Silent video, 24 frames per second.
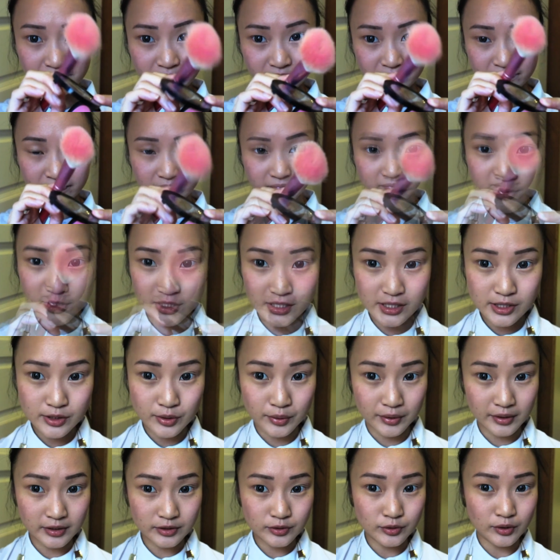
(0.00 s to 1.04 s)
And I'm just
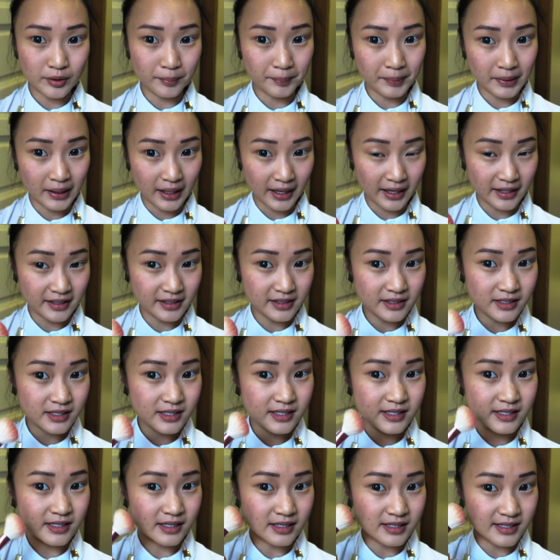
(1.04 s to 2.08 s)
going to apply
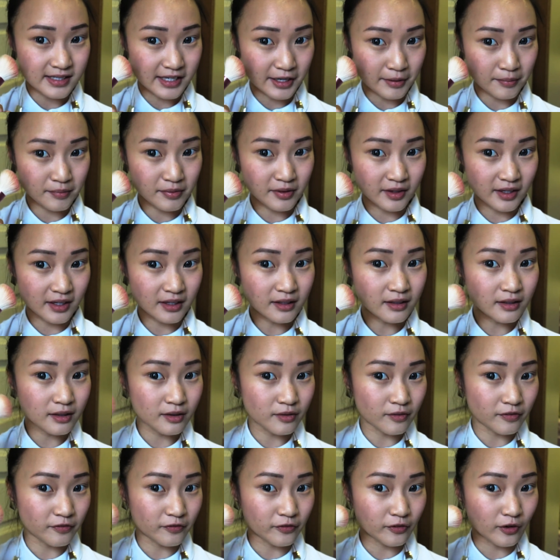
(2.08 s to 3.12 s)
this same thing
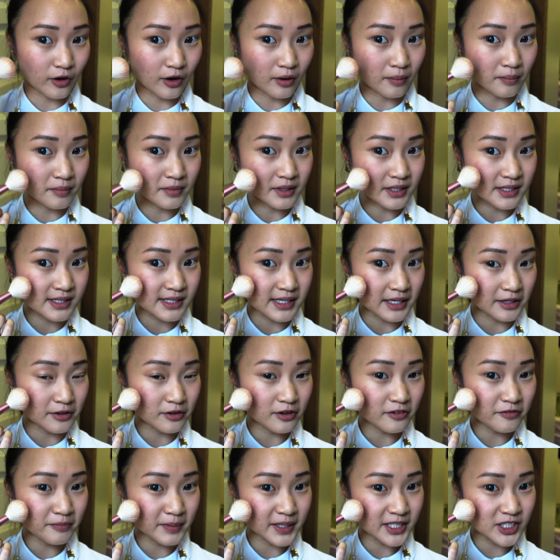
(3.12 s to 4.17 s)
from the center
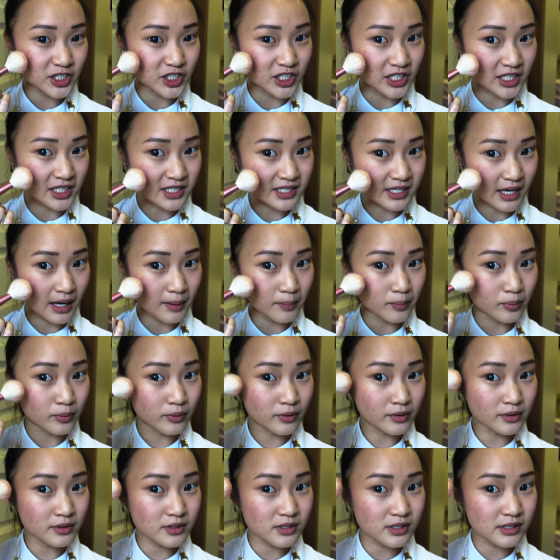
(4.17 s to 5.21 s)
of my cheeks
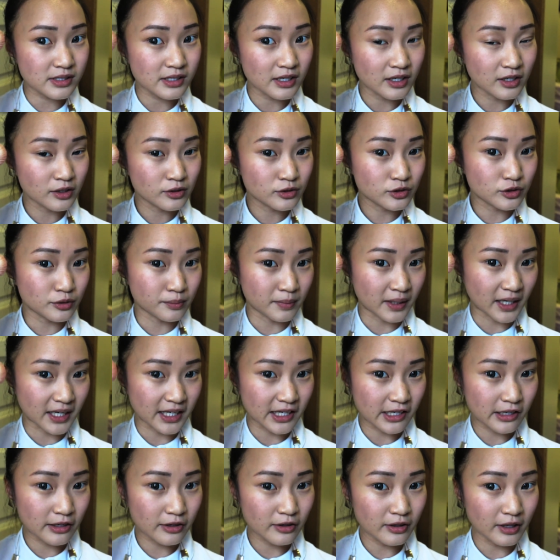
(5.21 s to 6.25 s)
upwards to my
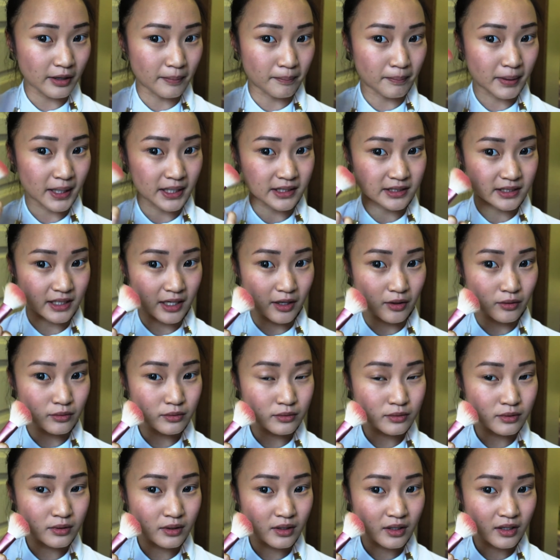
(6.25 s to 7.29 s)
ear and back
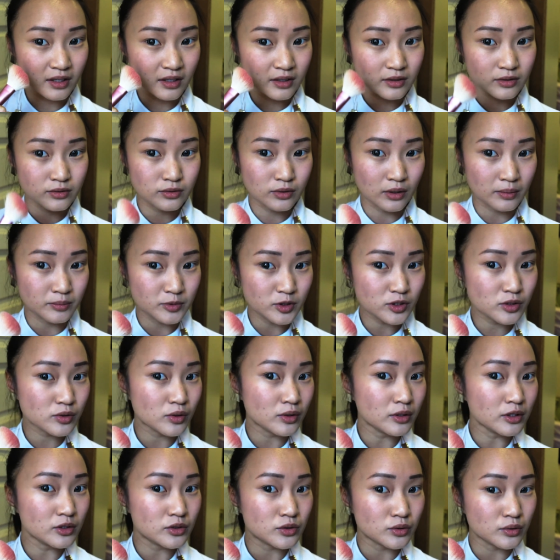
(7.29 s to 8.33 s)
down. So I'm just
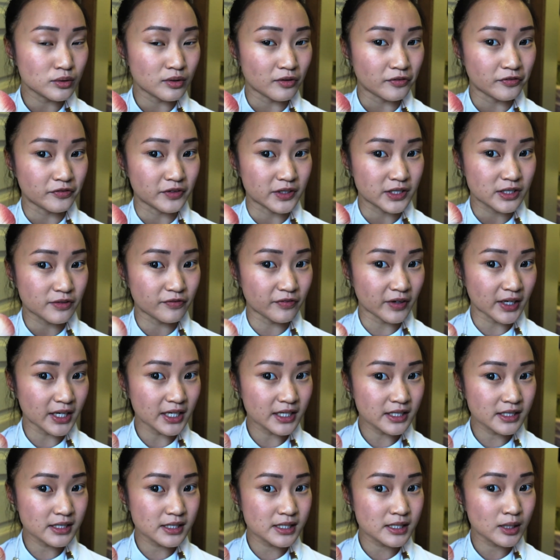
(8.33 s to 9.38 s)
going to do the fish
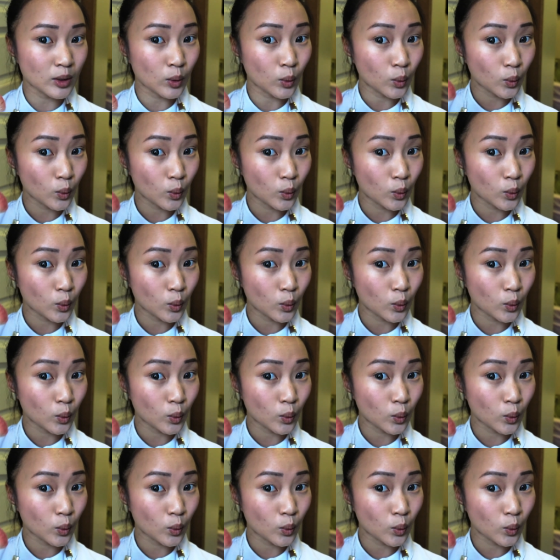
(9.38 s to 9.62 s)
face.